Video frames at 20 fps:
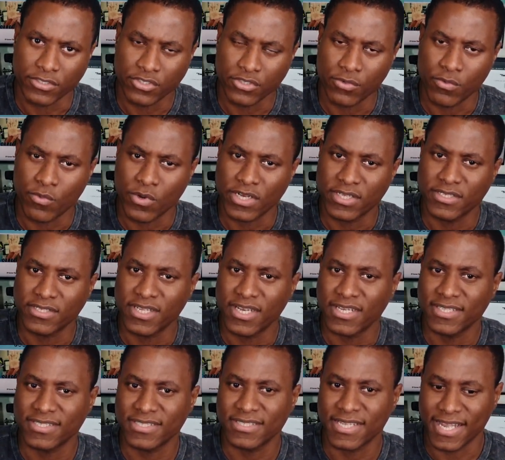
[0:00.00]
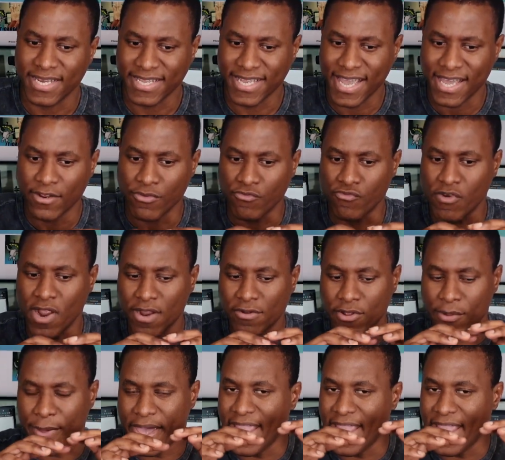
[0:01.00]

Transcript: So what it does is that it kind of round up